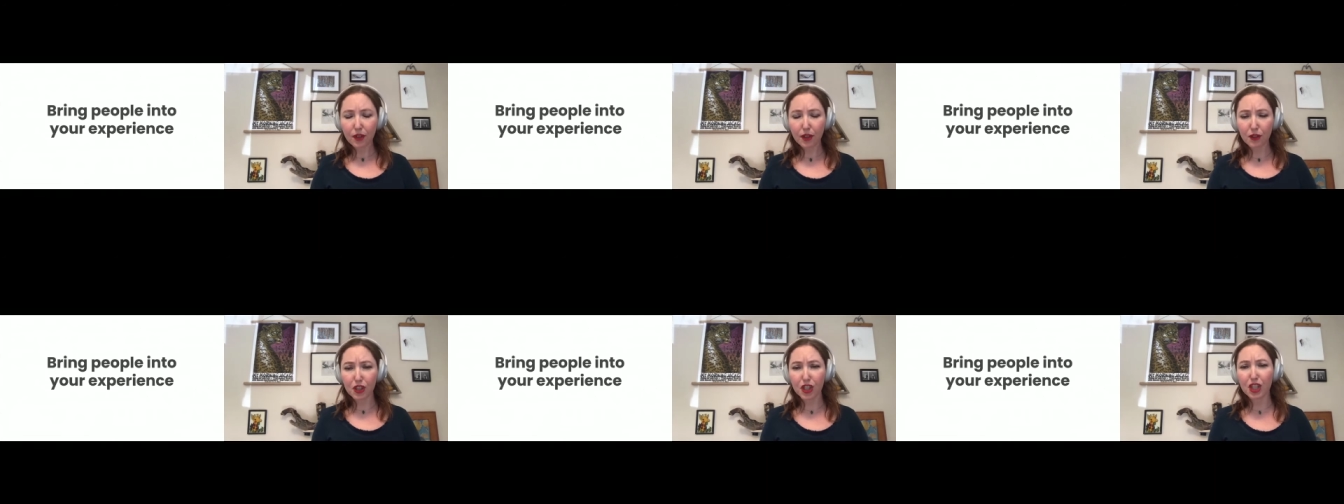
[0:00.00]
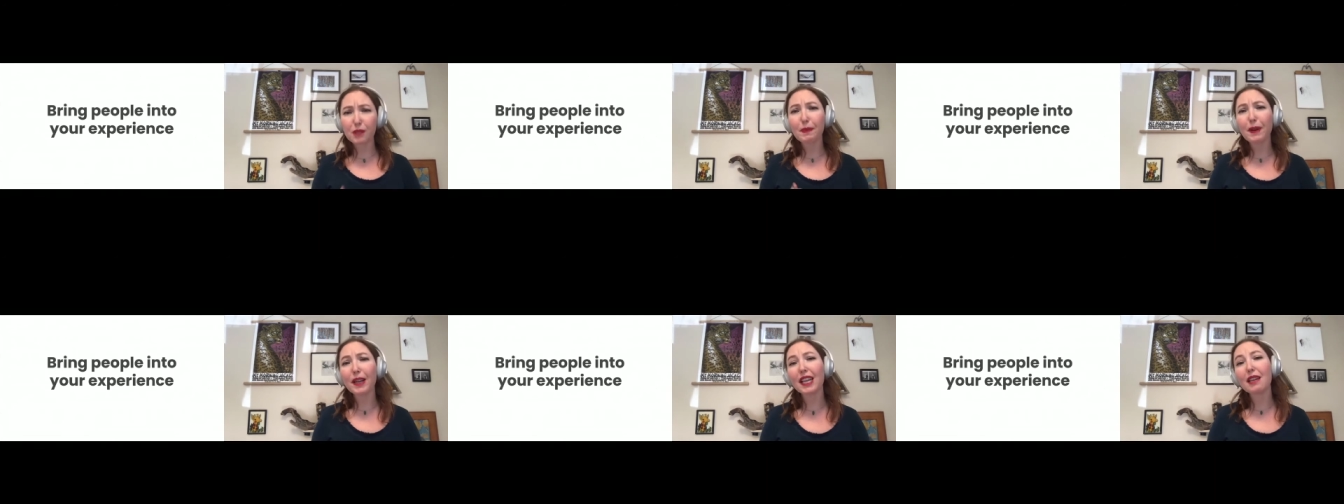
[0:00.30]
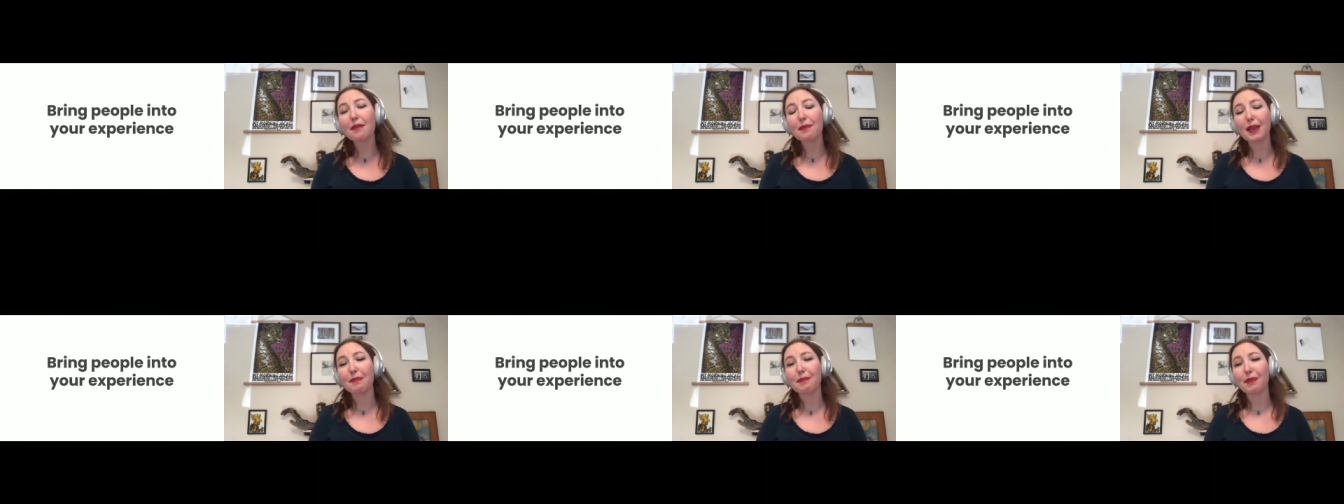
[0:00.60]
which is
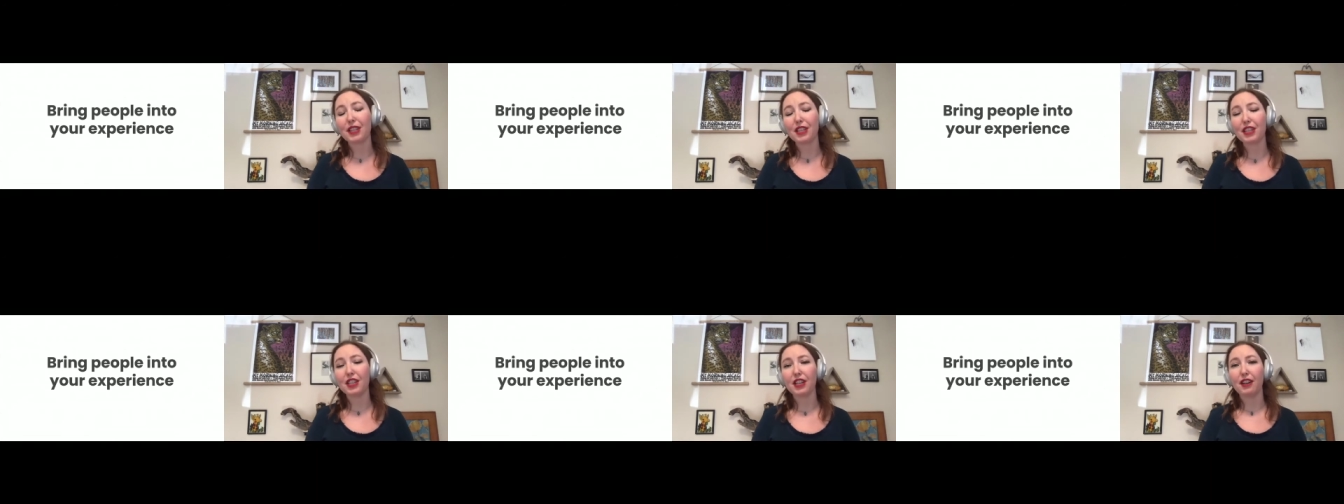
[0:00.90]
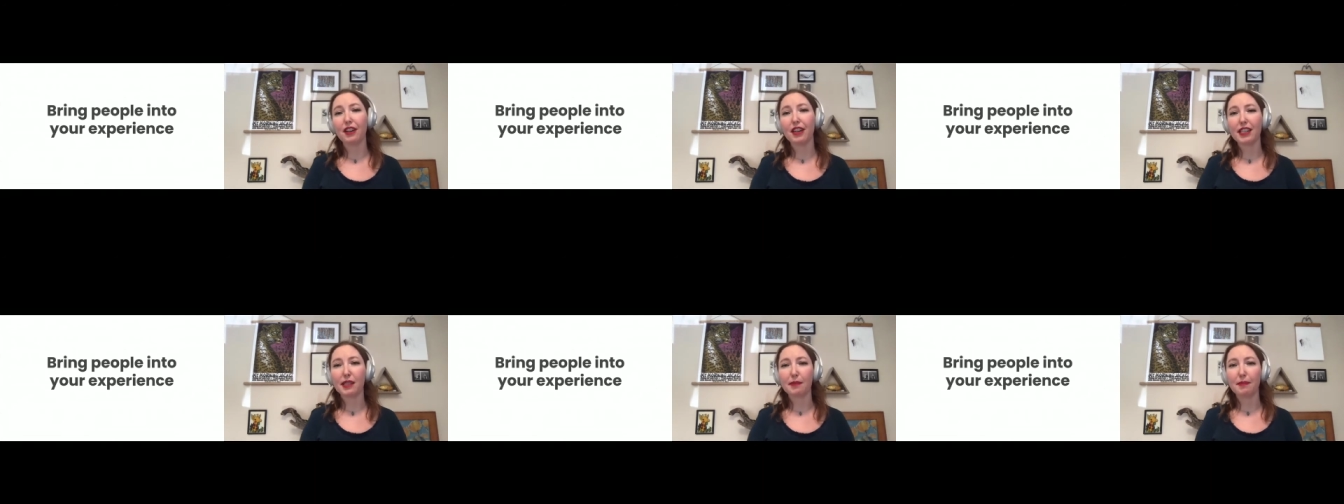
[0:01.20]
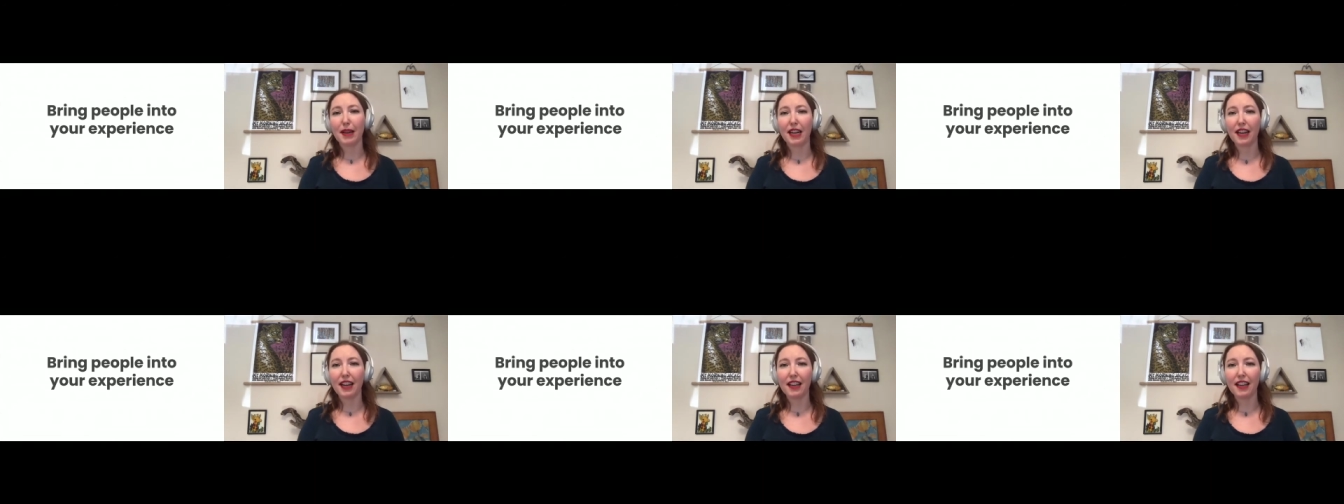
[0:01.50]
bringing people into your
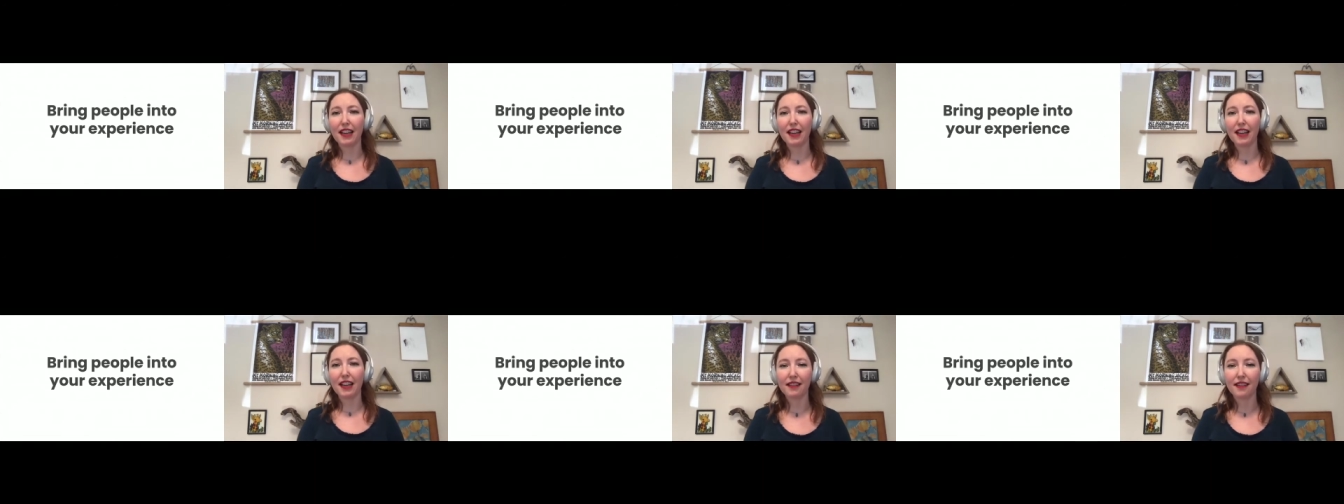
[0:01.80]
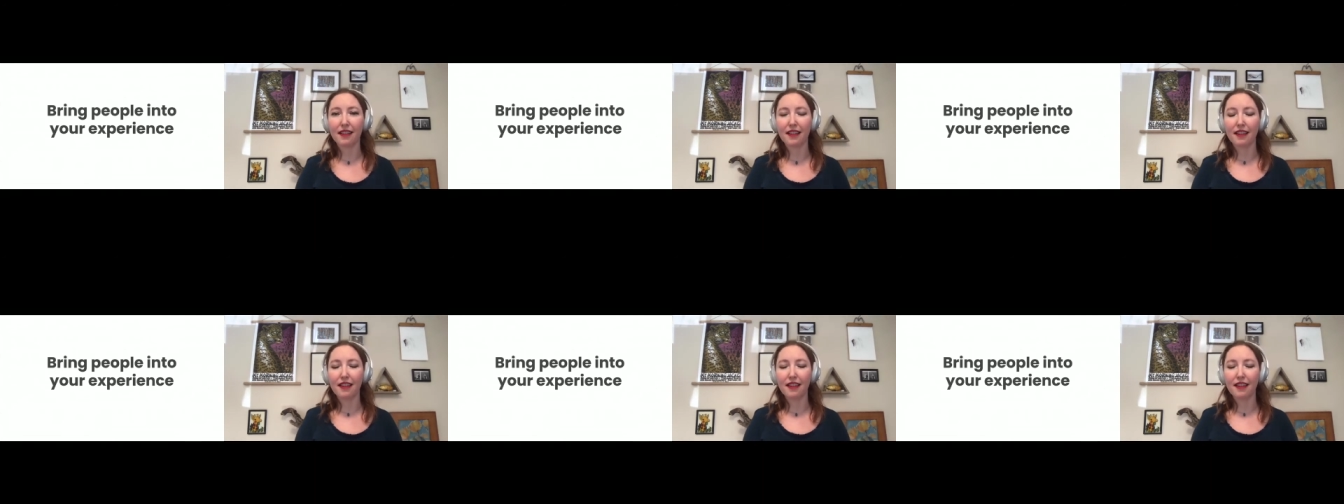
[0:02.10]
experience.